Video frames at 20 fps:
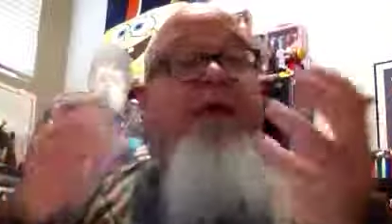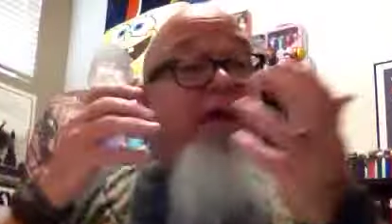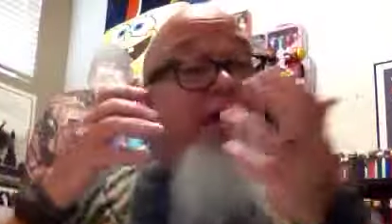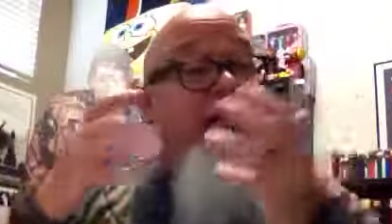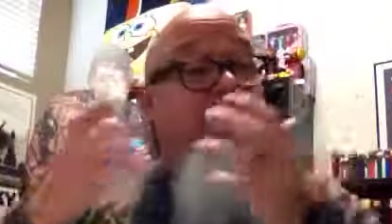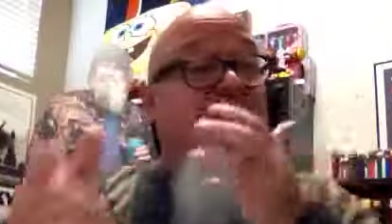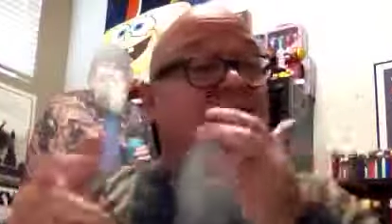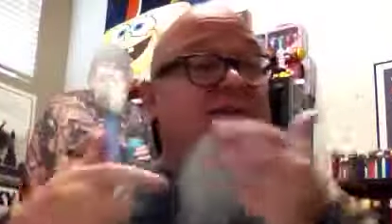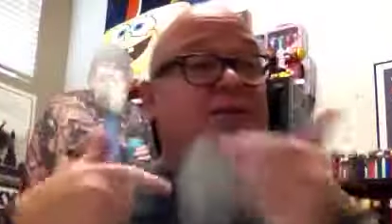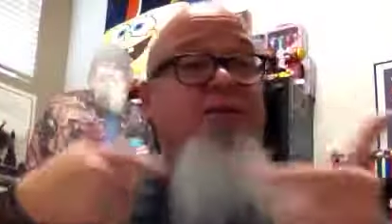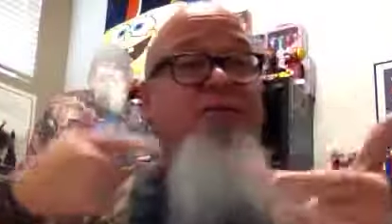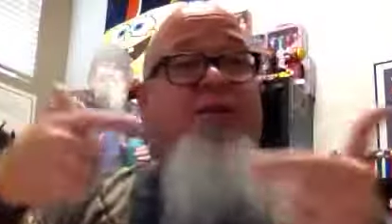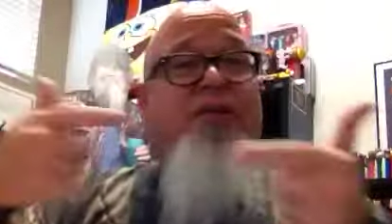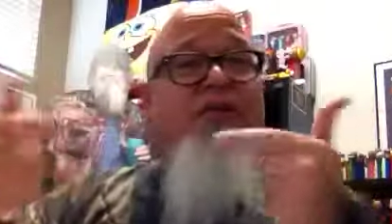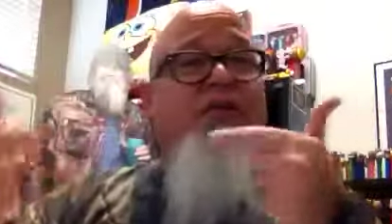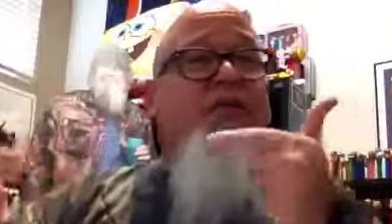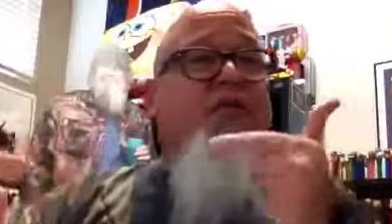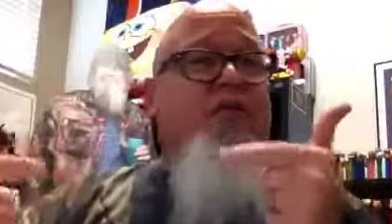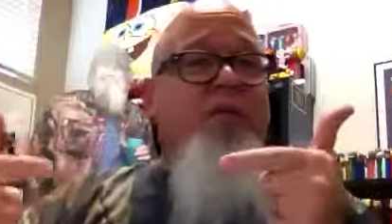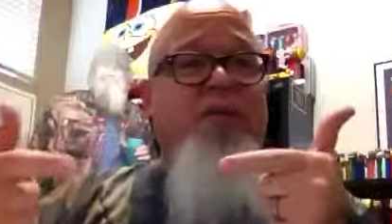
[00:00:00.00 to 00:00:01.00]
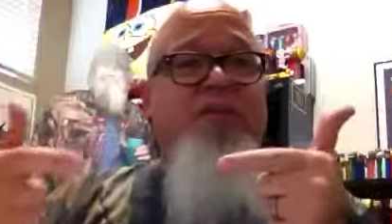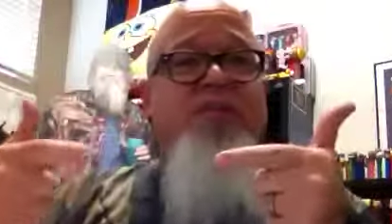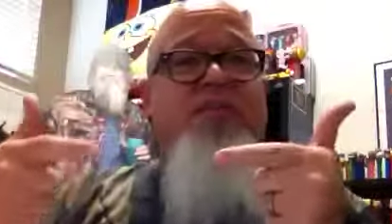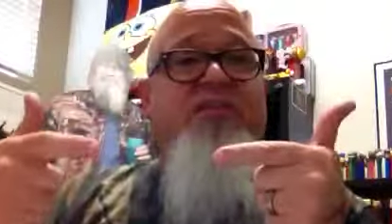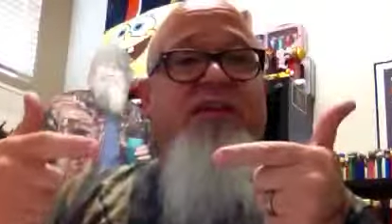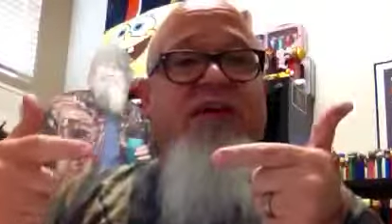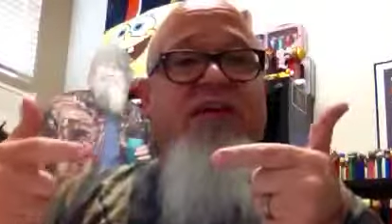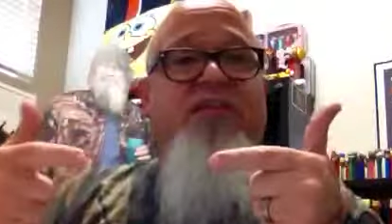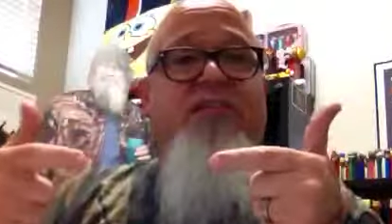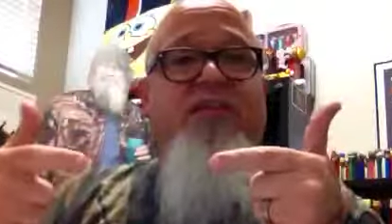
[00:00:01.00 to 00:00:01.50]
It also determines
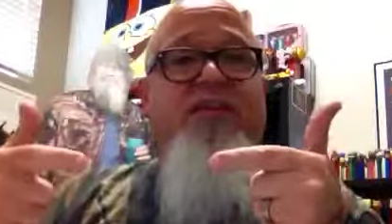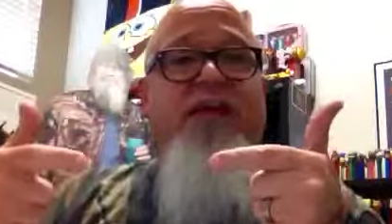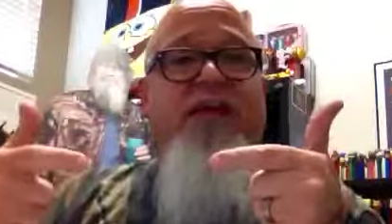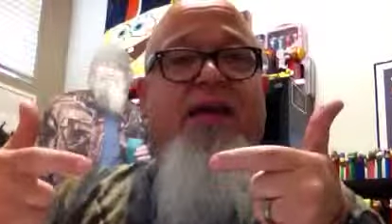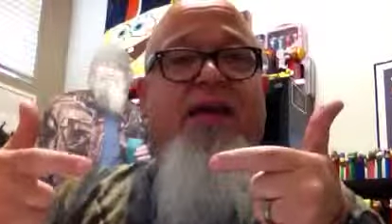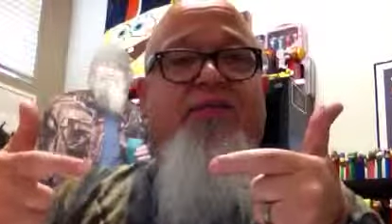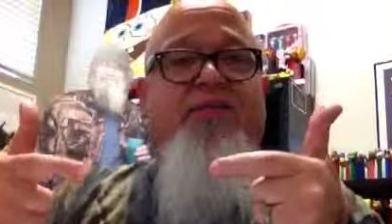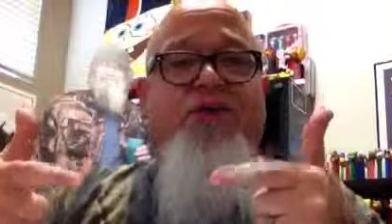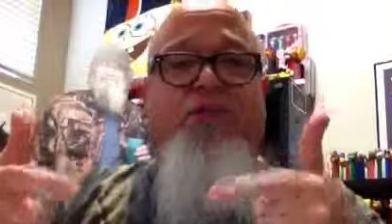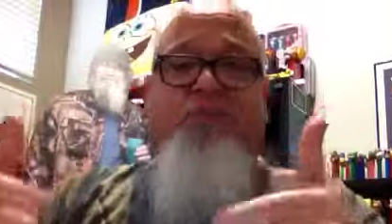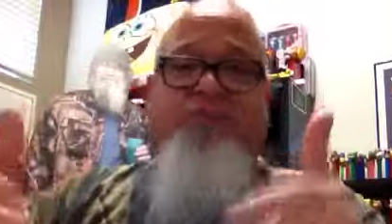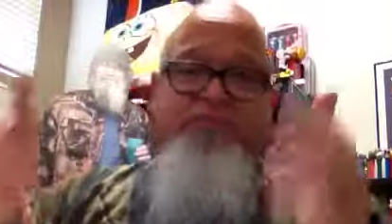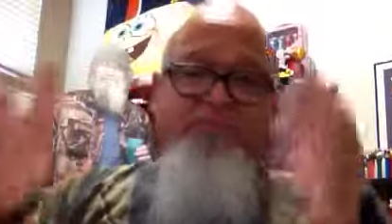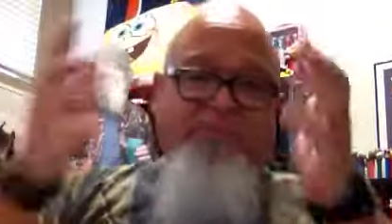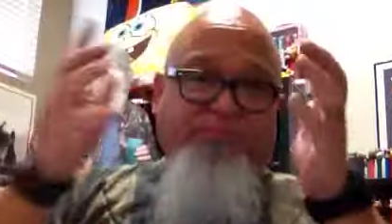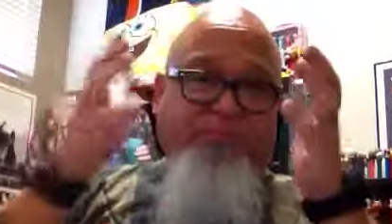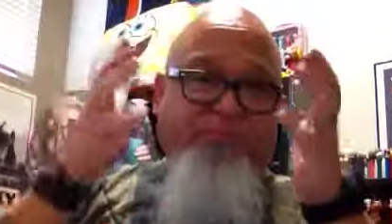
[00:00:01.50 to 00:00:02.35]
destination.